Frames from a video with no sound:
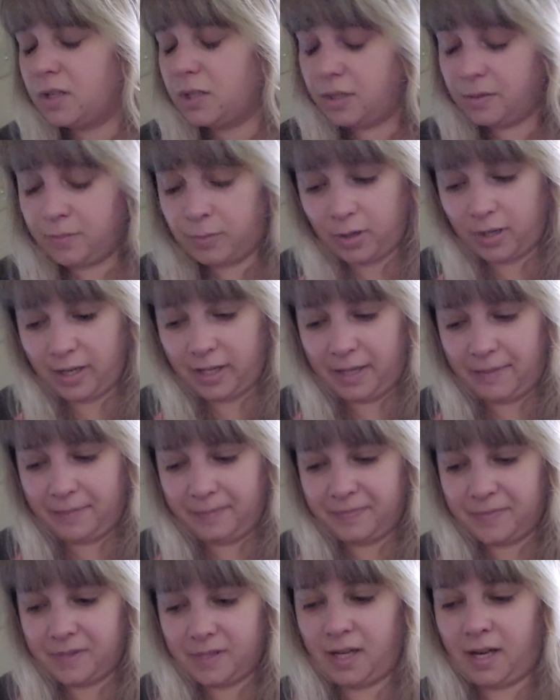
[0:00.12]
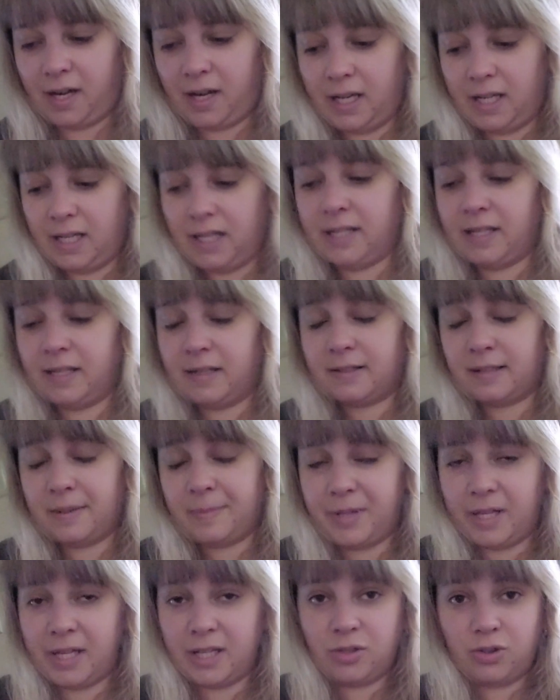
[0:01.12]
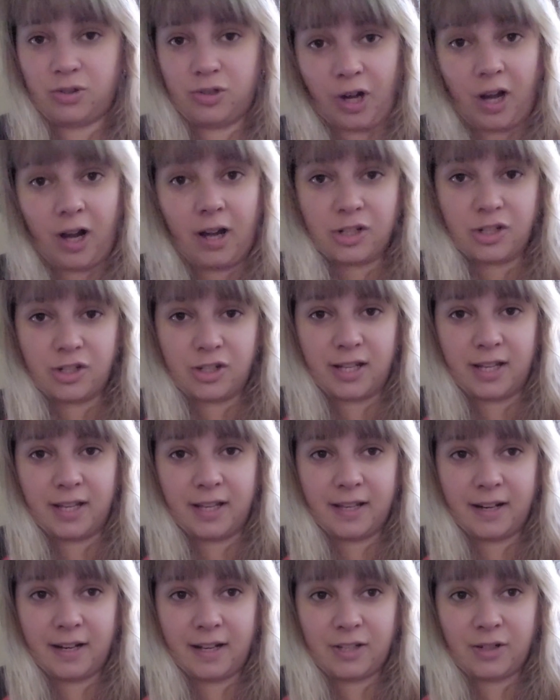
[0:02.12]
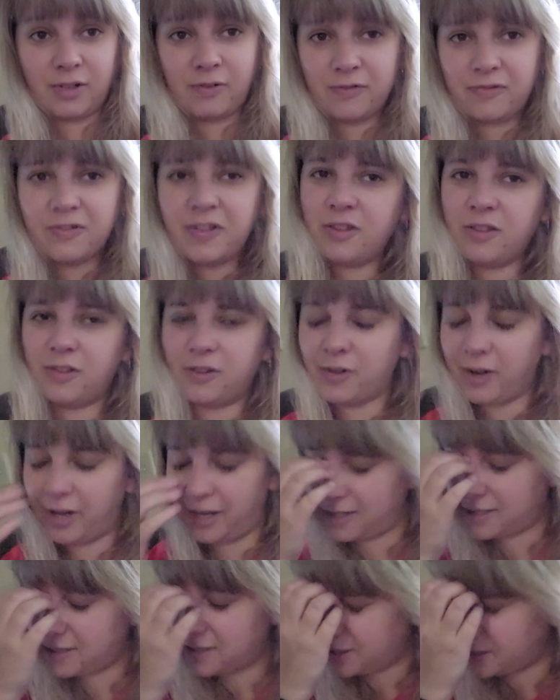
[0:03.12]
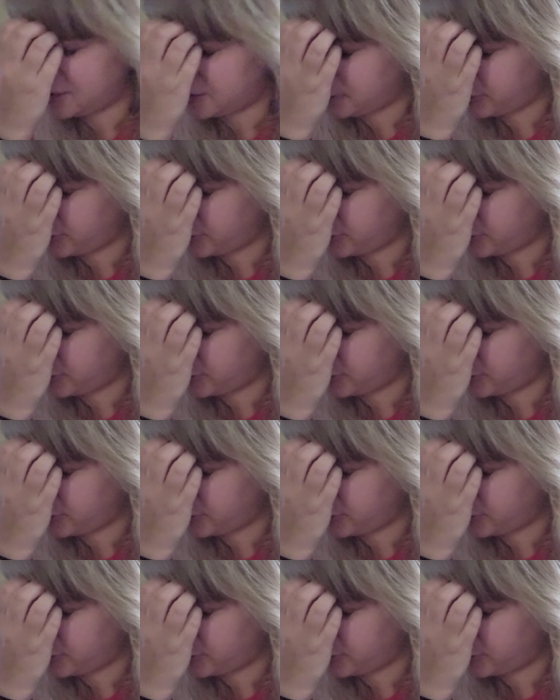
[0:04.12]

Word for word: Good morning. I slept like dog shit and I don't feel the greatest this